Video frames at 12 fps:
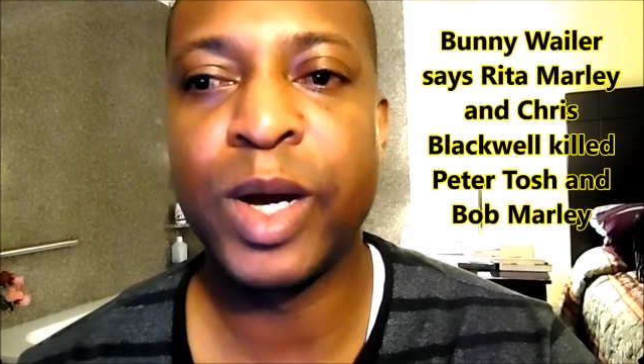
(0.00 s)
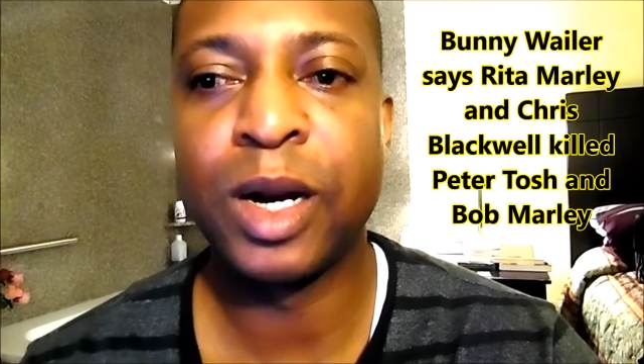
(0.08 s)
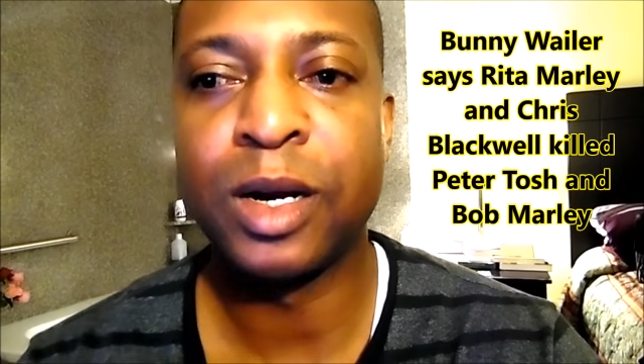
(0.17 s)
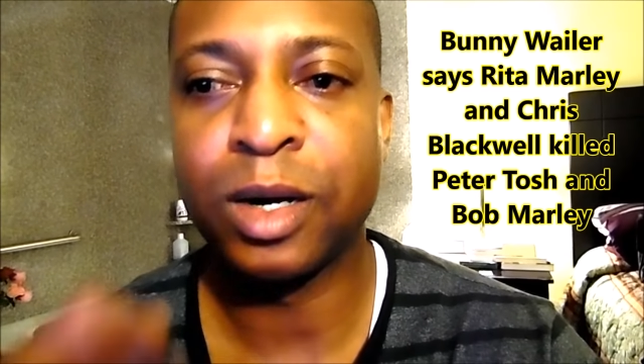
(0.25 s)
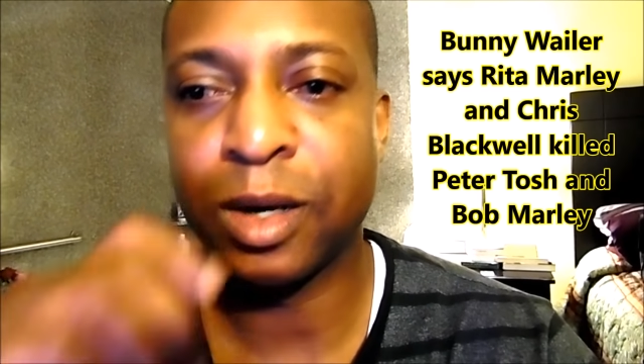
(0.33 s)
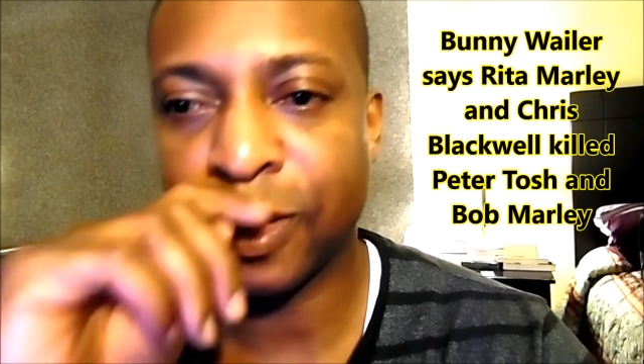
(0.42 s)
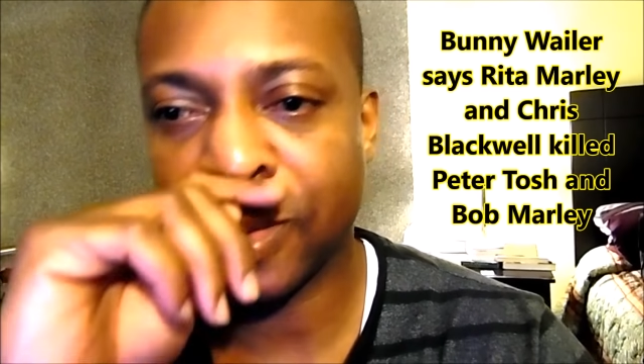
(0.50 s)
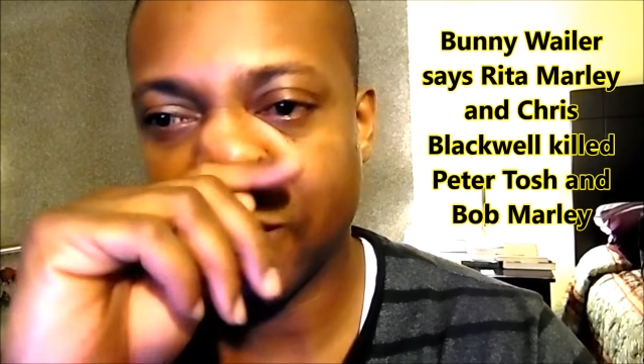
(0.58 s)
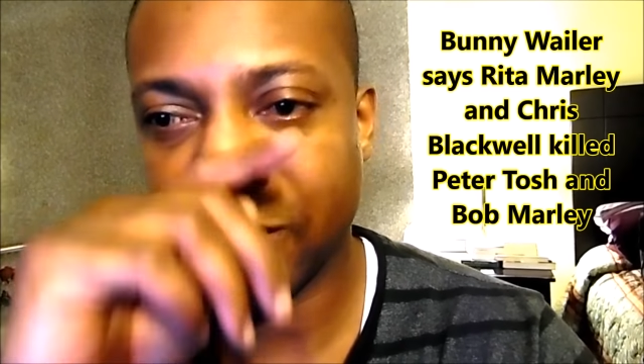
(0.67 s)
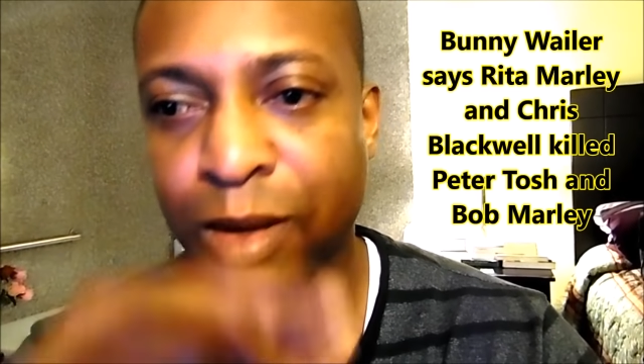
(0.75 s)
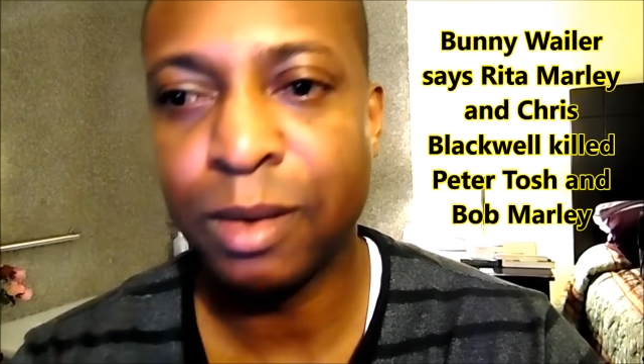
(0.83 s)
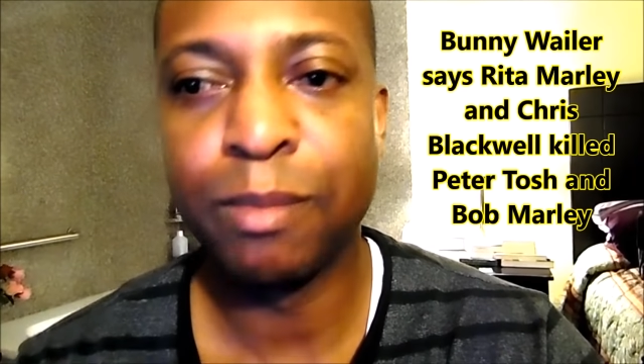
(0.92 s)
Wailer,
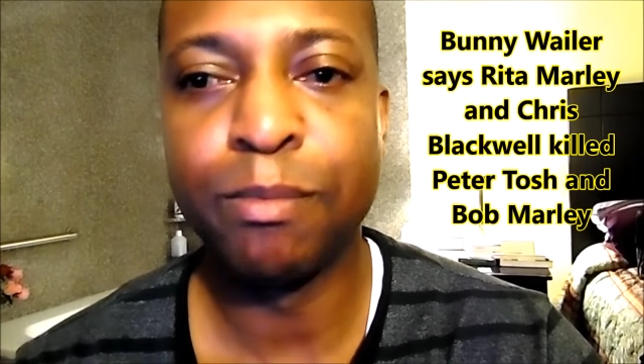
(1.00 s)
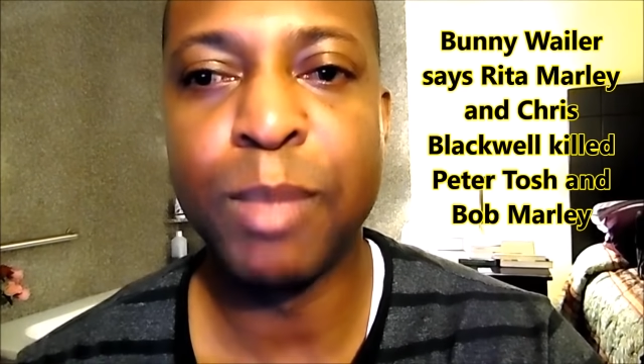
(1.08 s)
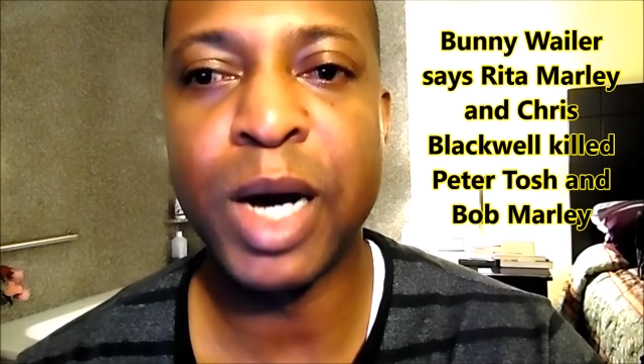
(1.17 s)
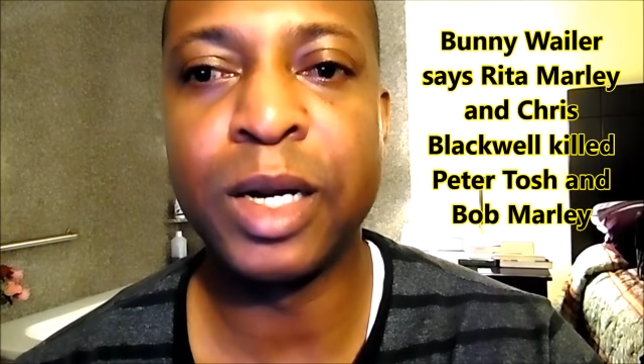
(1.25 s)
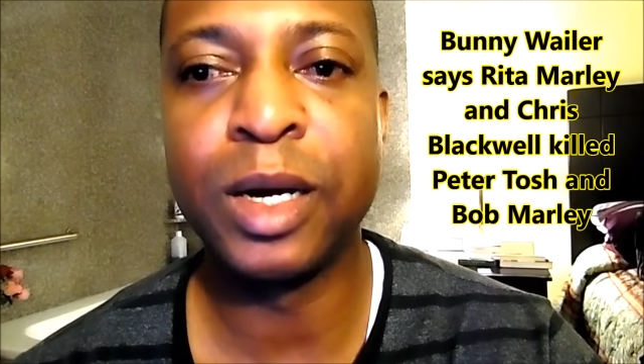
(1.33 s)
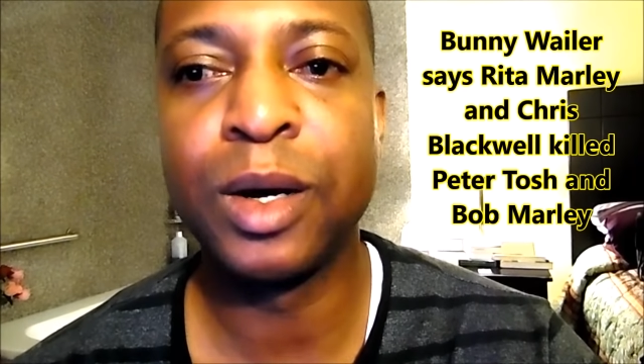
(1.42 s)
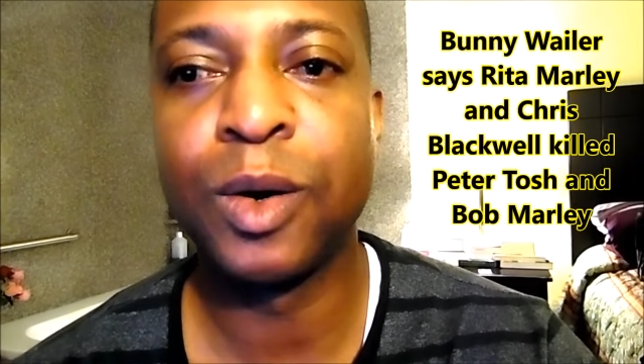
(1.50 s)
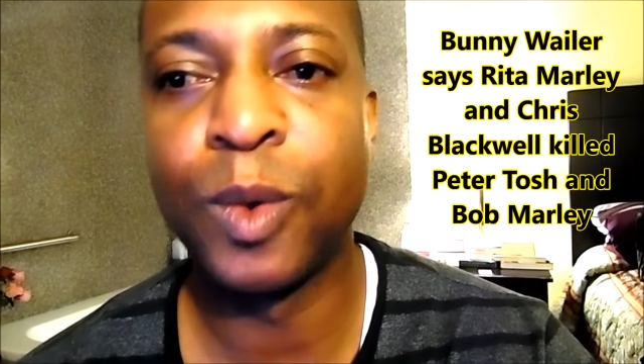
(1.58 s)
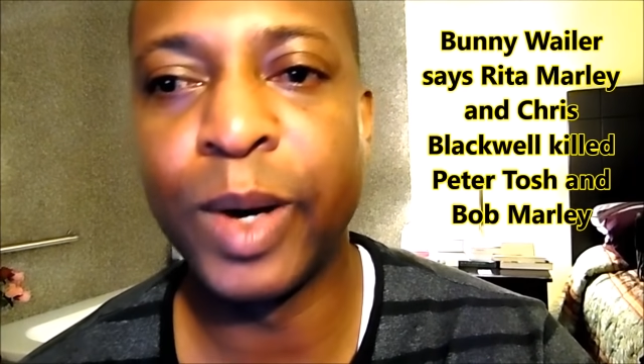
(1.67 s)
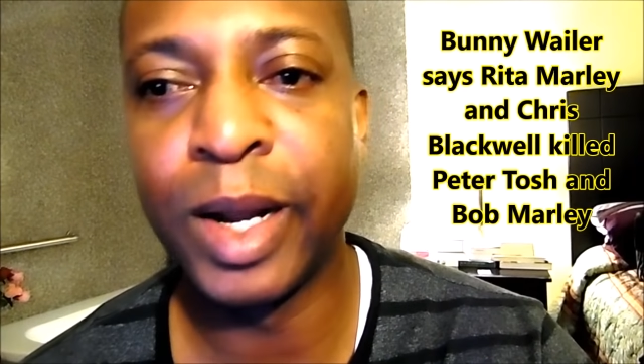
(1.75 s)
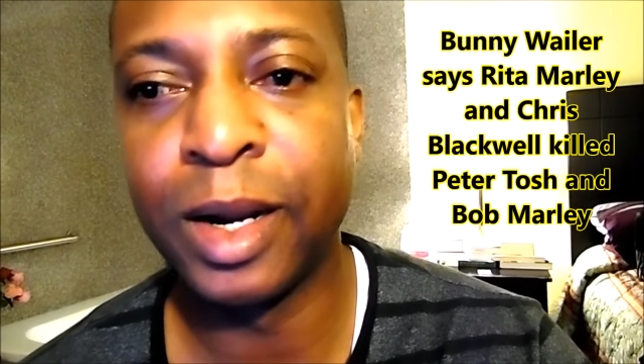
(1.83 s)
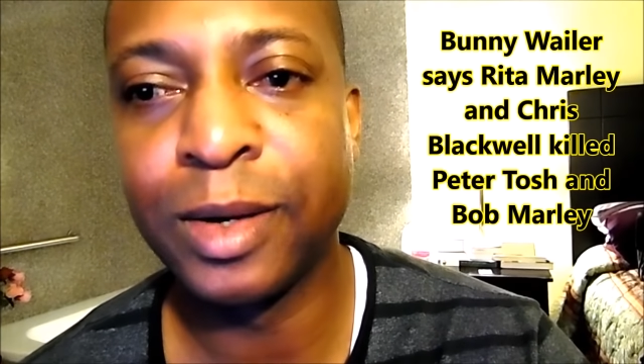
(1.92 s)
Bunny
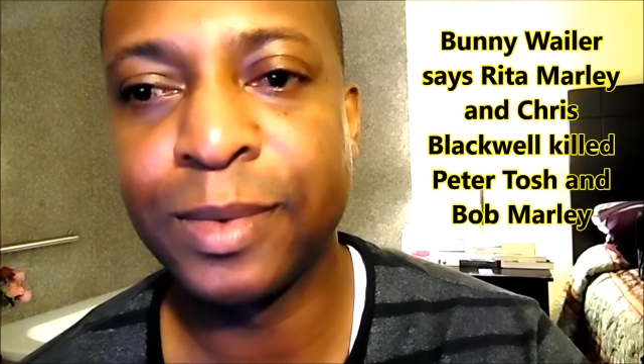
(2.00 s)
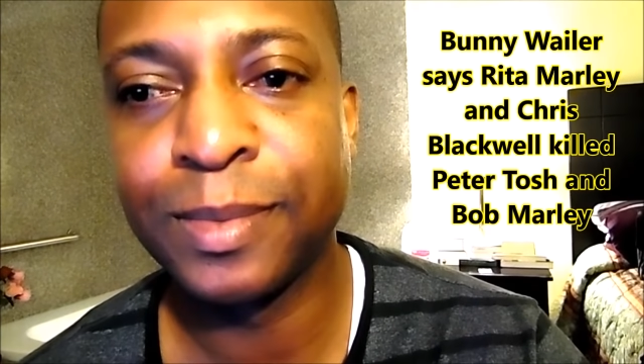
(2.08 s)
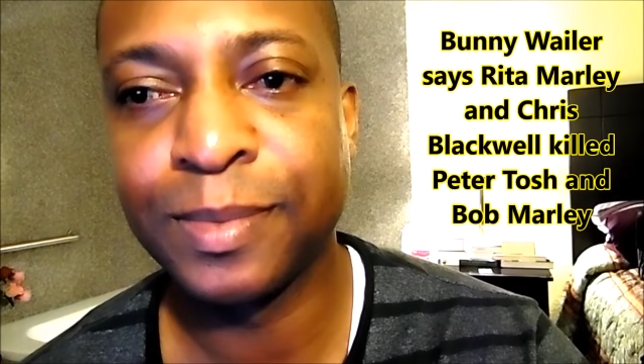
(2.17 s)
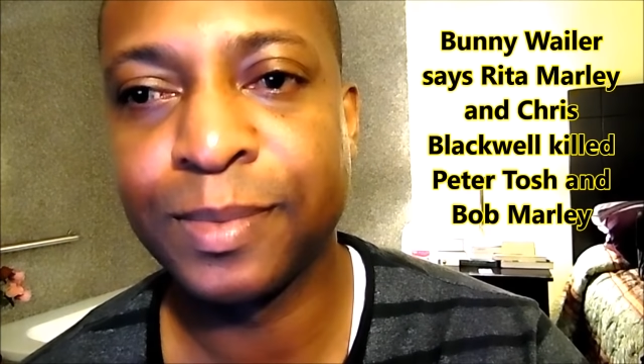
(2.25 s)
Wailer.